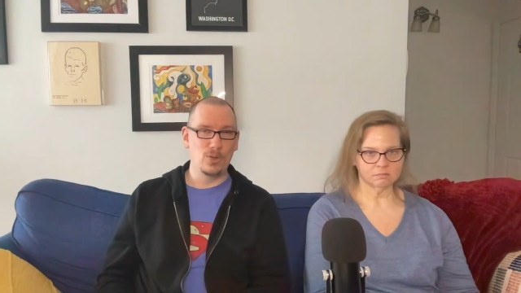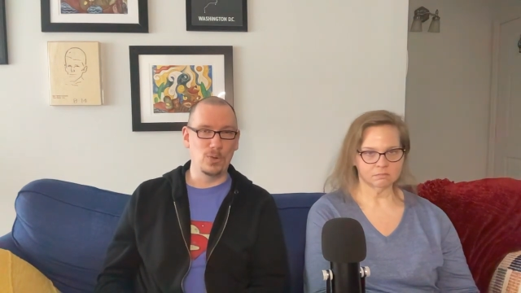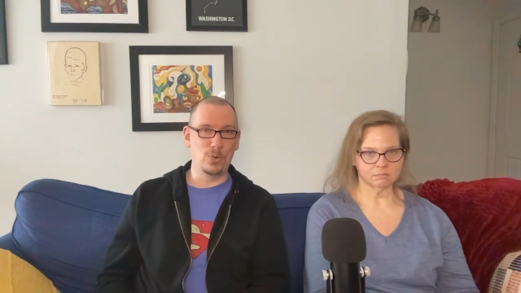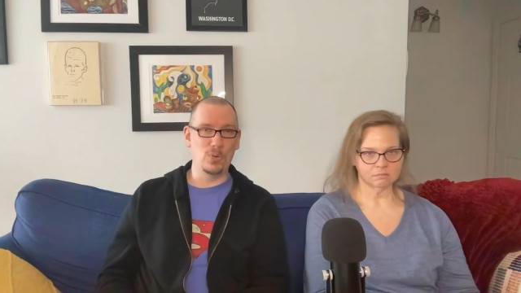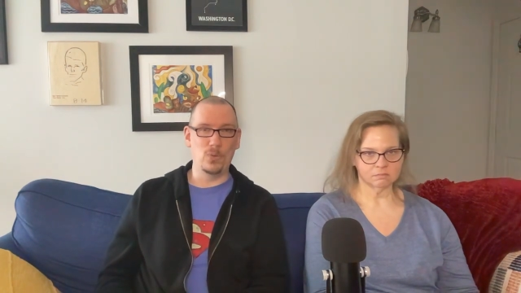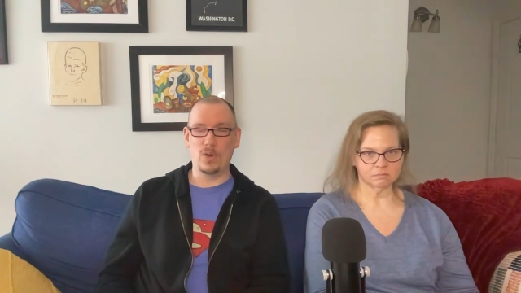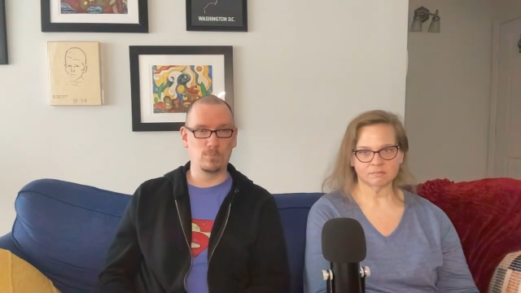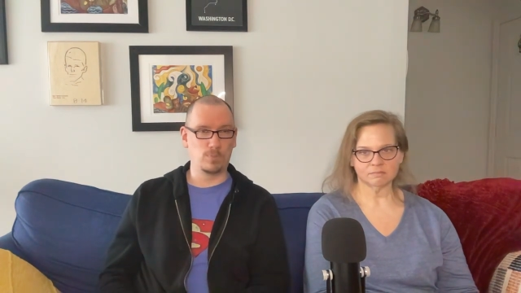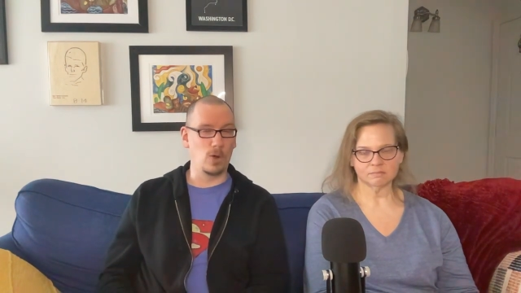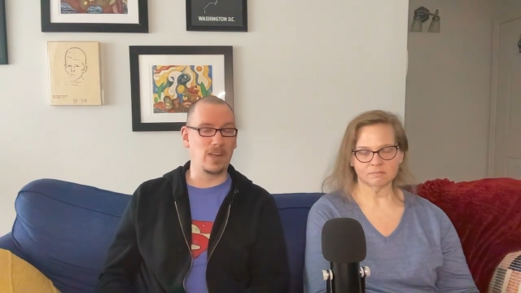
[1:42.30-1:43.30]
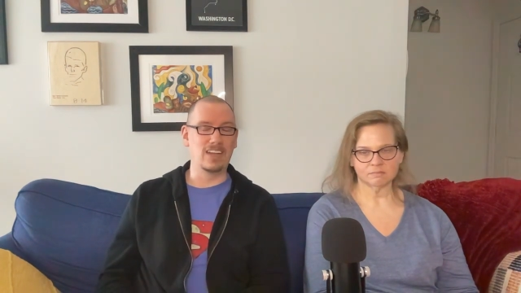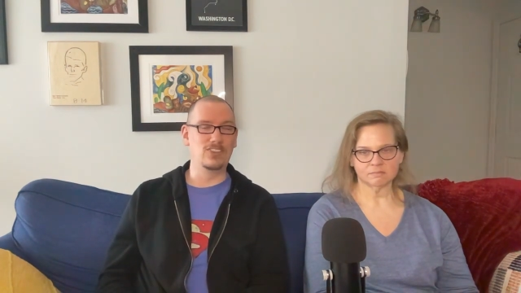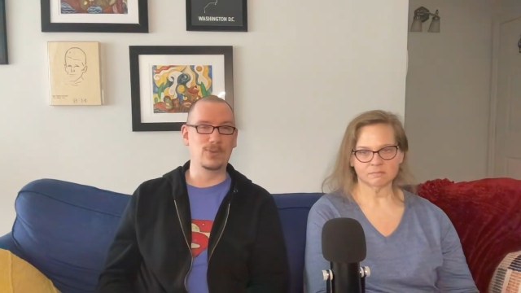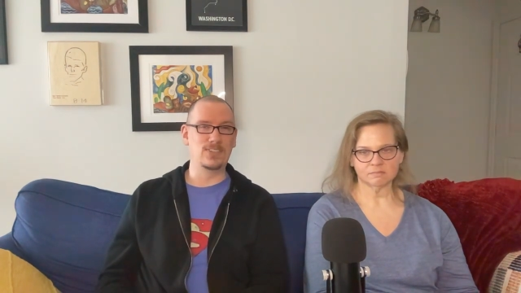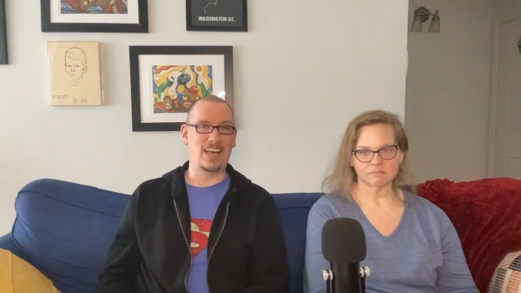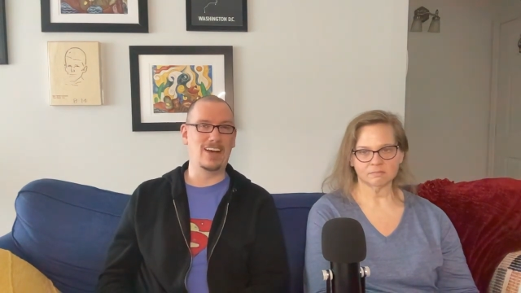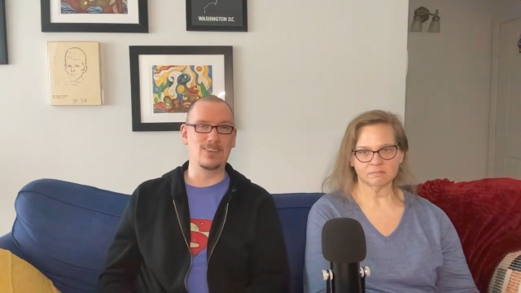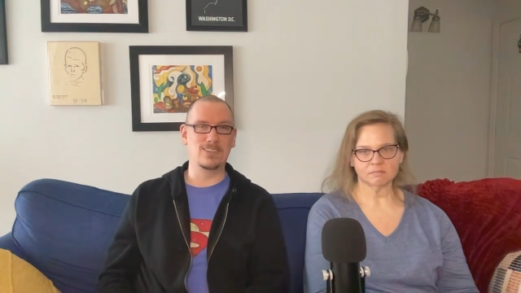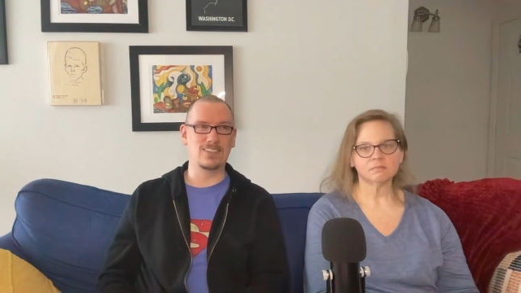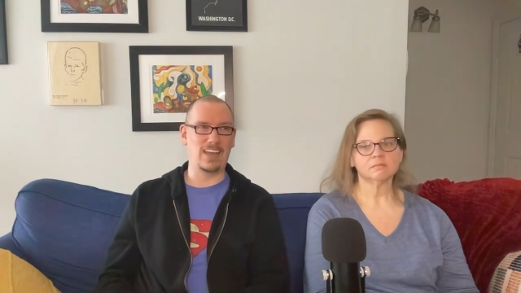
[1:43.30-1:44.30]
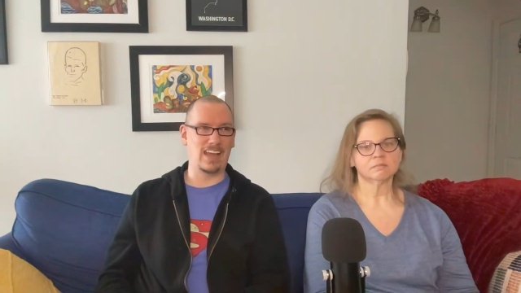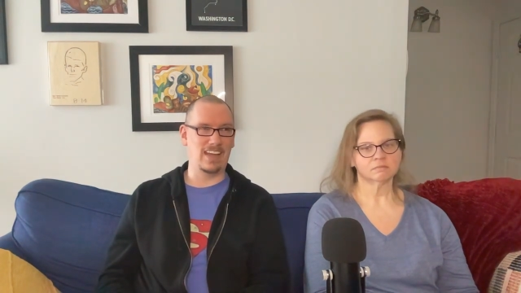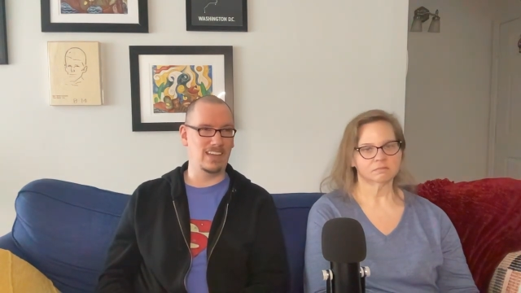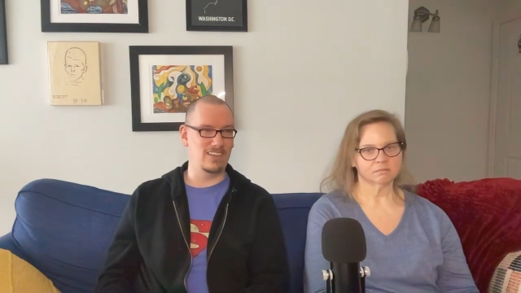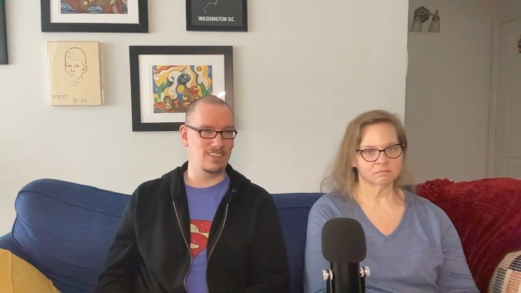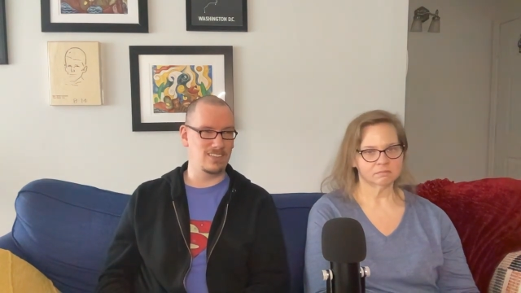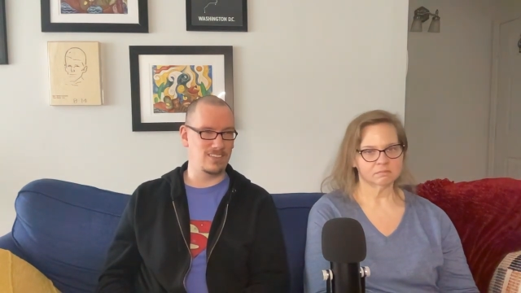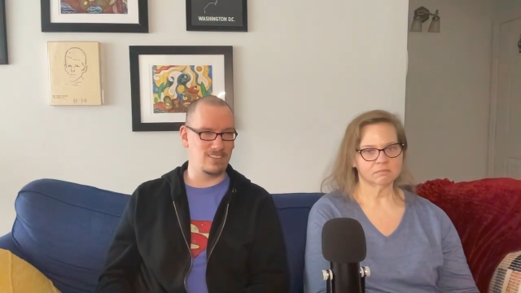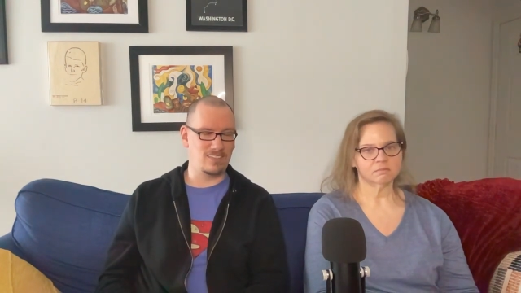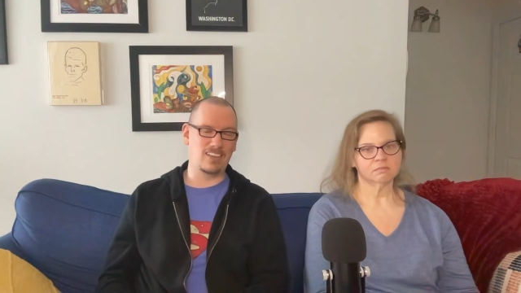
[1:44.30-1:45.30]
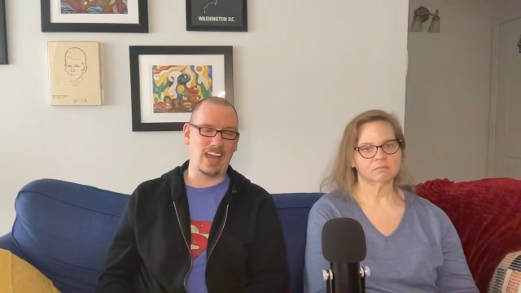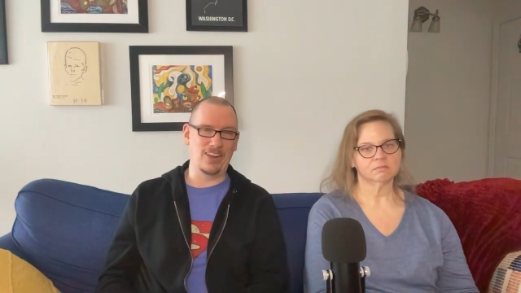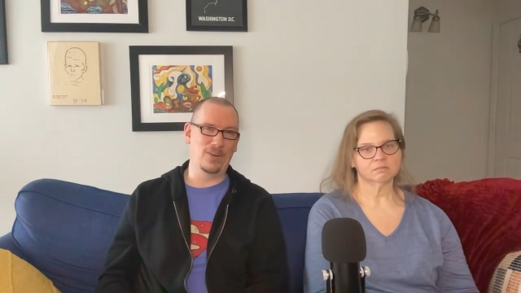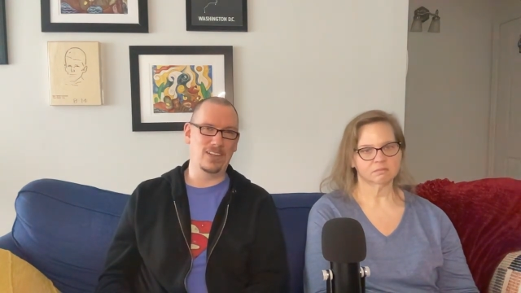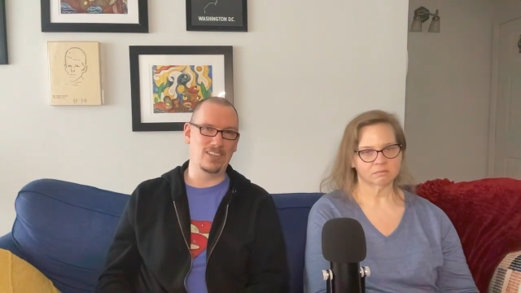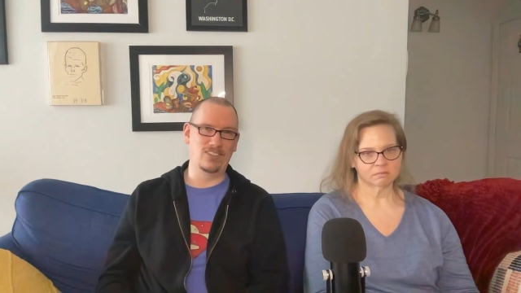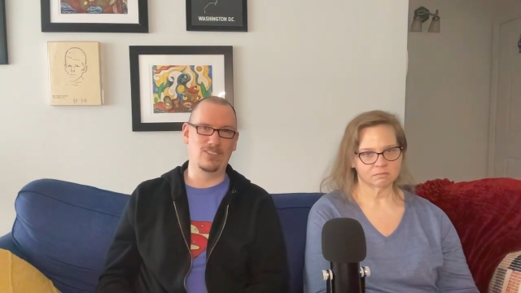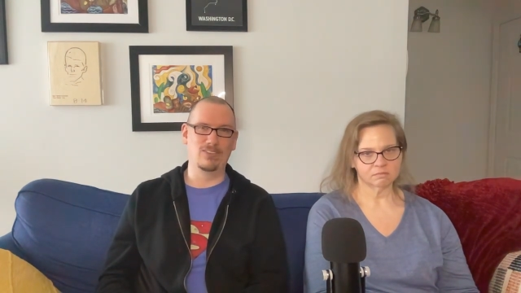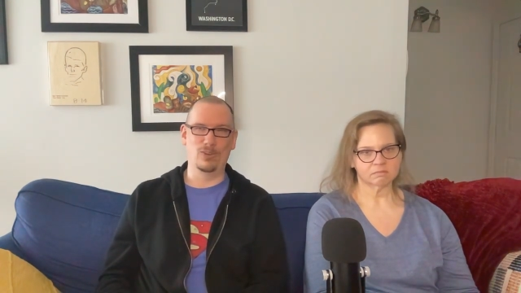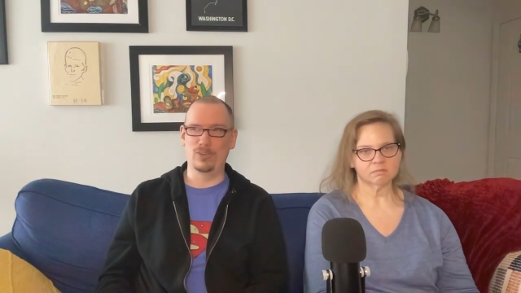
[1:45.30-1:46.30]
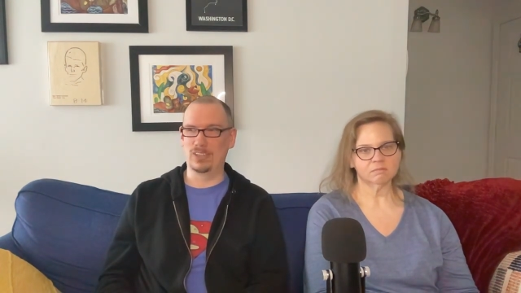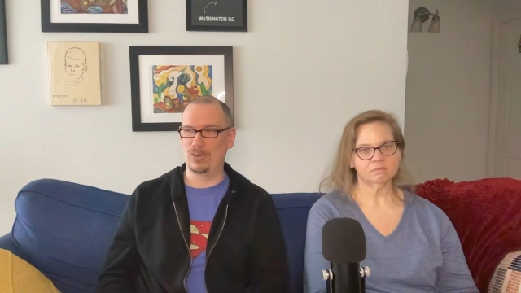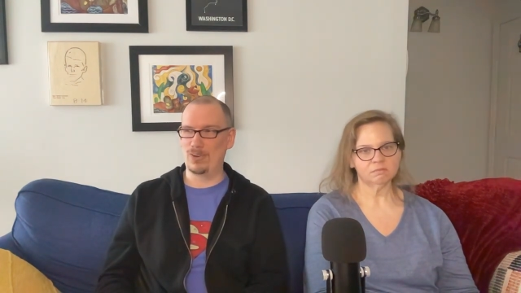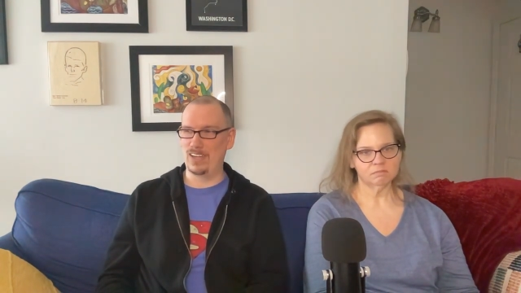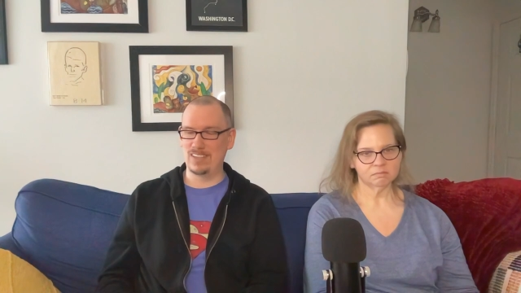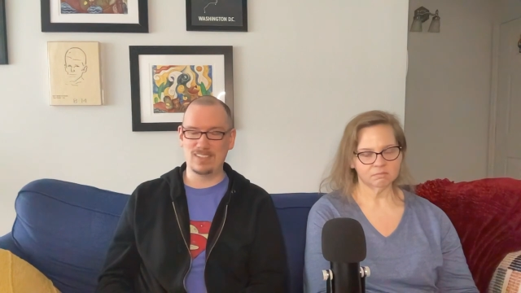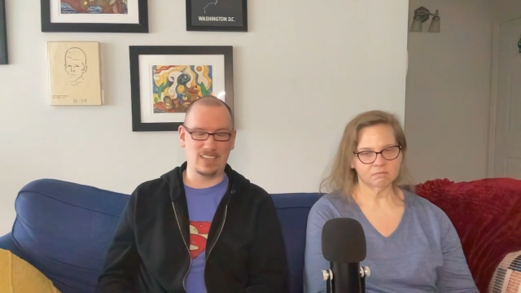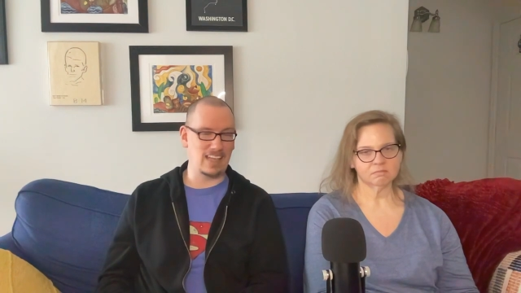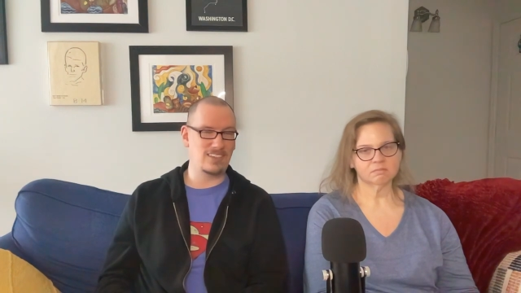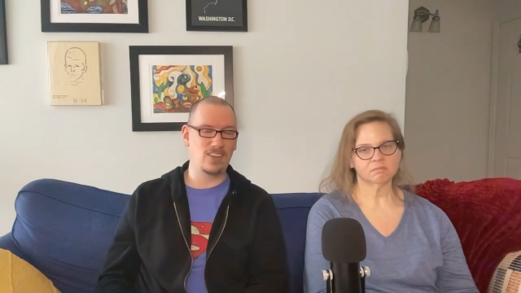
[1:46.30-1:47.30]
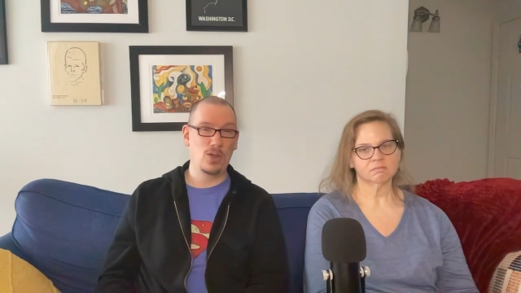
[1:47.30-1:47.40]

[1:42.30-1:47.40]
Speaker 1: who broke into his house and scattered his golden coins, and that's